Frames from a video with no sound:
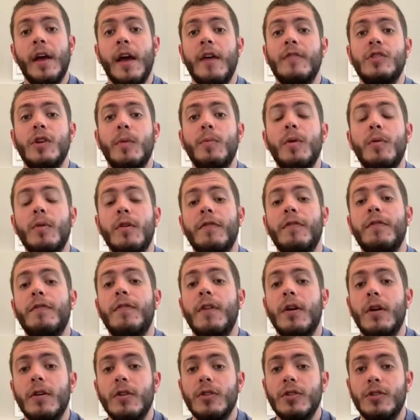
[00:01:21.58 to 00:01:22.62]
If someone
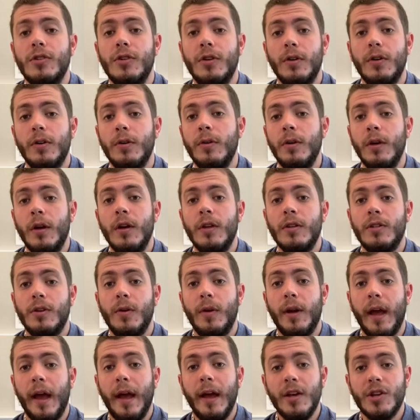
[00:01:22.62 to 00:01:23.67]
refers you
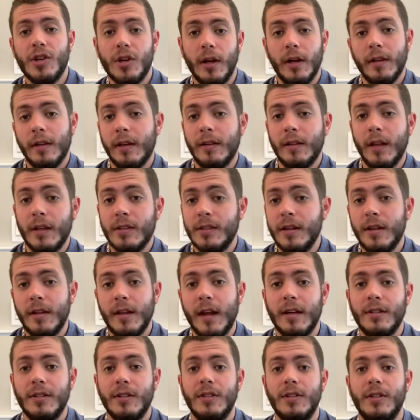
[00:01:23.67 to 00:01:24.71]
to an agent, that doesn't
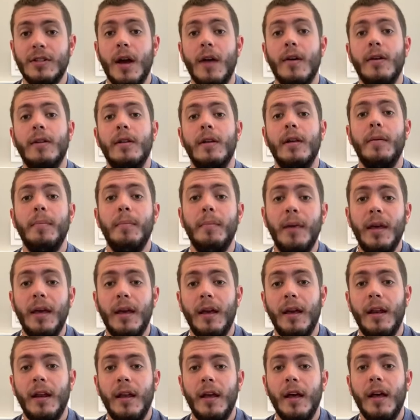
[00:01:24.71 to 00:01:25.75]
necessarily
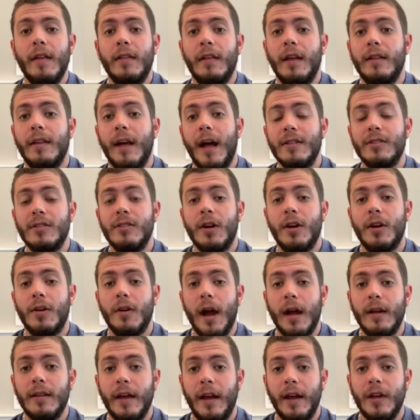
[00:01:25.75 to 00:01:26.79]
mean that that's the
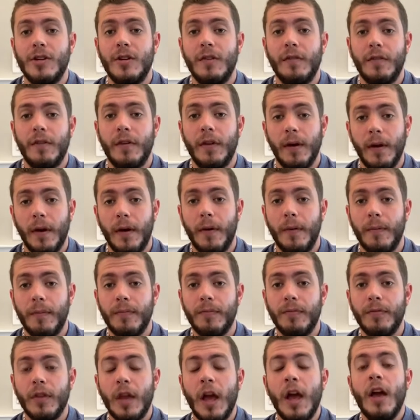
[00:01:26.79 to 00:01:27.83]
correct agent for you.
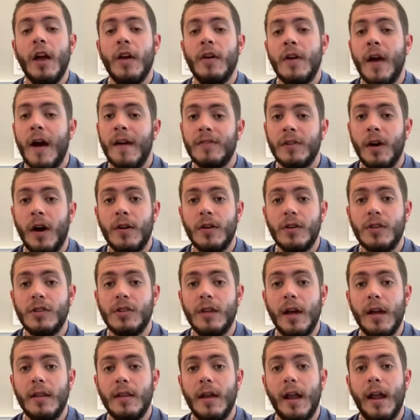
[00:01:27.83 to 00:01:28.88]
You have to
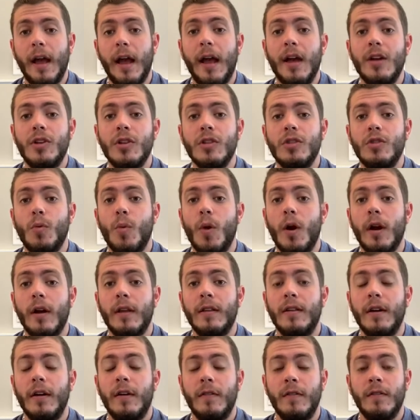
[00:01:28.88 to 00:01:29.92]
understand that agents
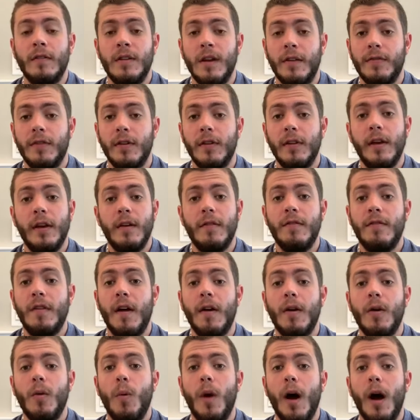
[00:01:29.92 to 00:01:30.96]
work differently and
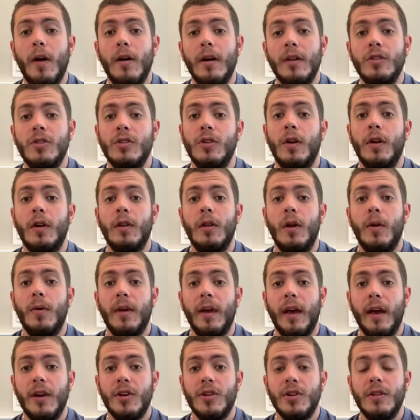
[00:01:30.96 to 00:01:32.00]
very well in certain
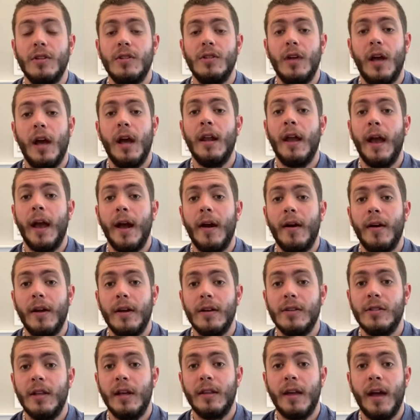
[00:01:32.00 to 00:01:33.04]
locations and
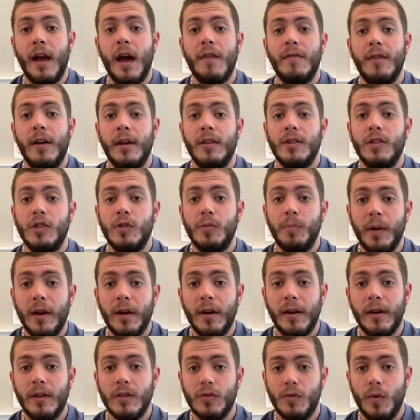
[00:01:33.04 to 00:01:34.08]
areas that they have
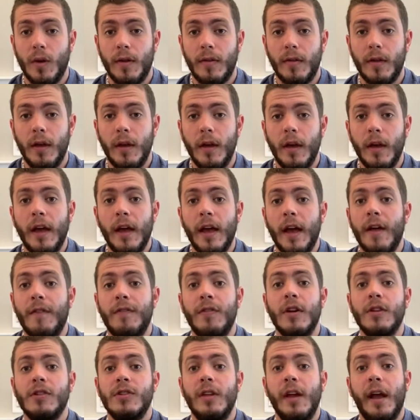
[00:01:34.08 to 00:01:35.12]
experience with. If
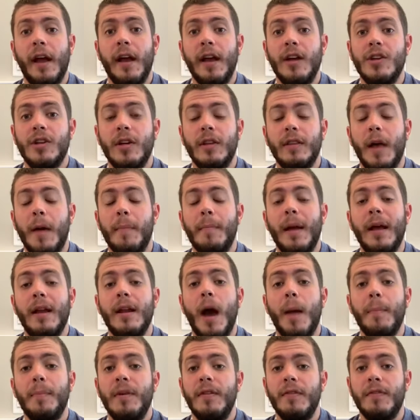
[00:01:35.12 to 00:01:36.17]
there's an agent that may
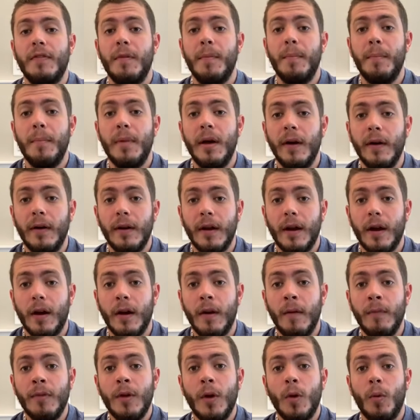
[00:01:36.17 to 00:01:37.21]
not be
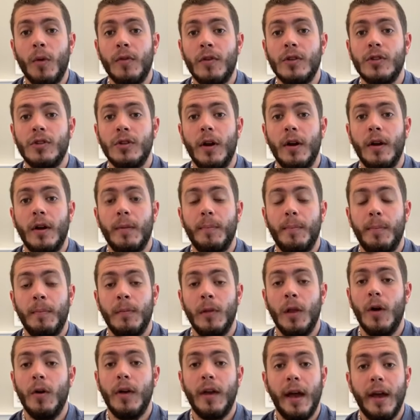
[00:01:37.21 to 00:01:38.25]
familiar with a certain
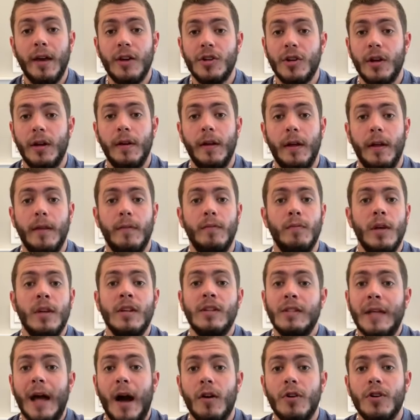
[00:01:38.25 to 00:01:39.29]
location in
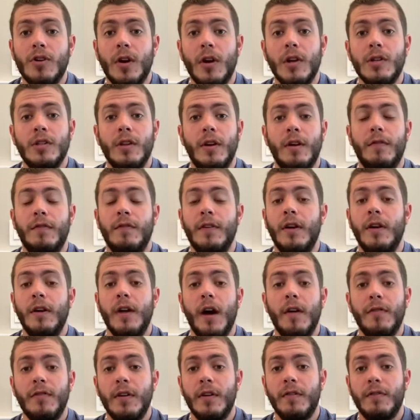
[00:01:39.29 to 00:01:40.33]
South Jersey or
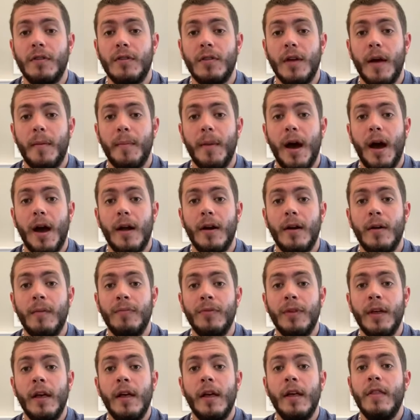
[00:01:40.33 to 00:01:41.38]
Philadelphia for that matter,
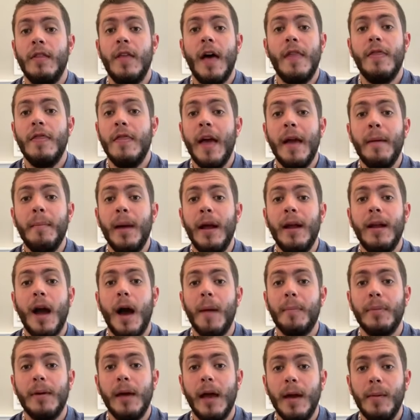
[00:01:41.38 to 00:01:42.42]
then they may
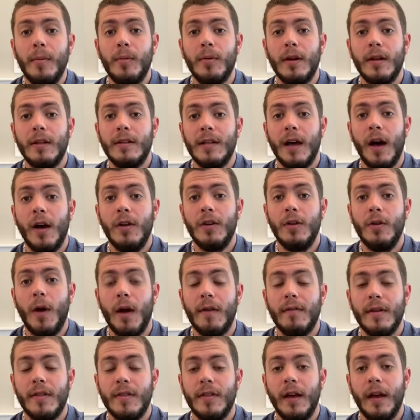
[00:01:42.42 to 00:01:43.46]
not be able to tell you
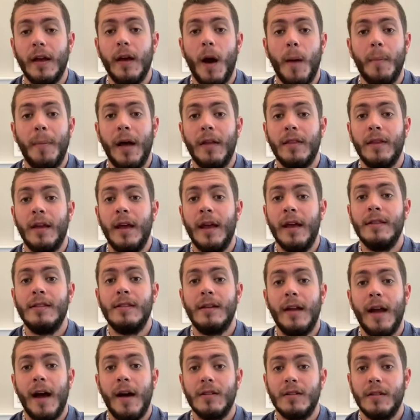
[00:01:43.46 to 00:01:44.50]
everything about the ins
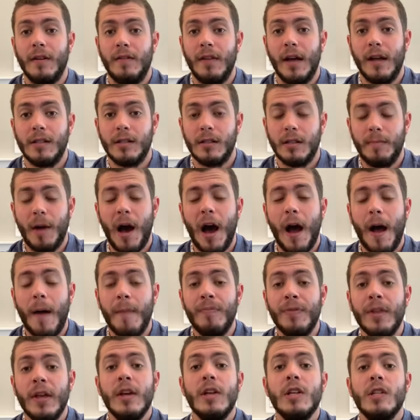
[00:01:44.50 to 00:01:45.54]
and outs of that
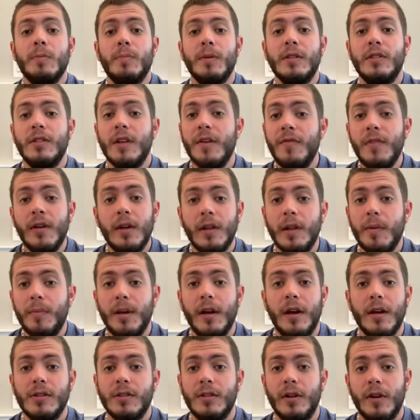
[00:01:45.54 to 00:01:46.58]
spot, specifically
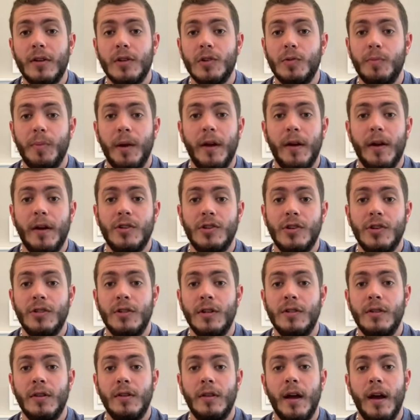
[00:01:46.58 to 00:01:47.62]
because their experience just
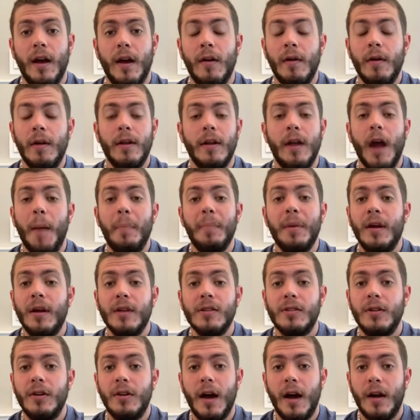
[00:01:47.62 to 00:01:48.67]
isn't there, not
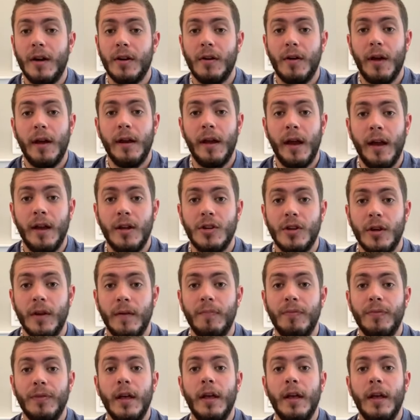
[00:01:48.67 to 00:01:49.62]
because they're not a great agent.